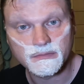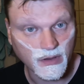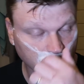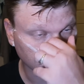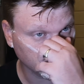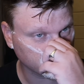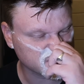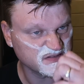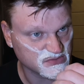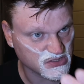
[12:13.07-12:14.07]
my growth
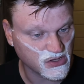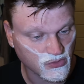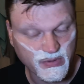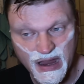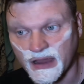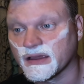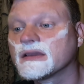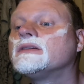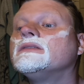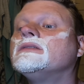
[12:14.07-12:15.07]
seems to go back
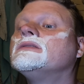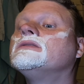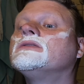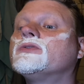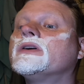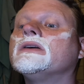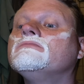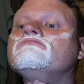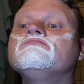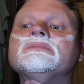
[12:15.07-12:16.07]
quicker
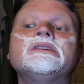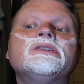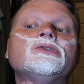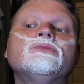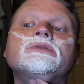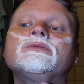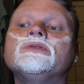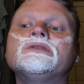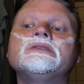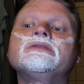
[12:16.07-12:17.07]
than it normally
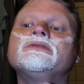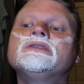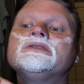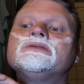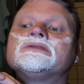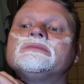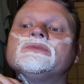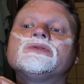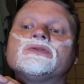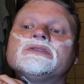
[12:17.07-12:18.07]
would if I used a
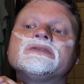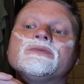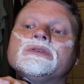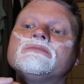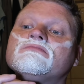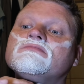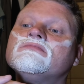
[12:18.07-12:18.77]
more aggressive one.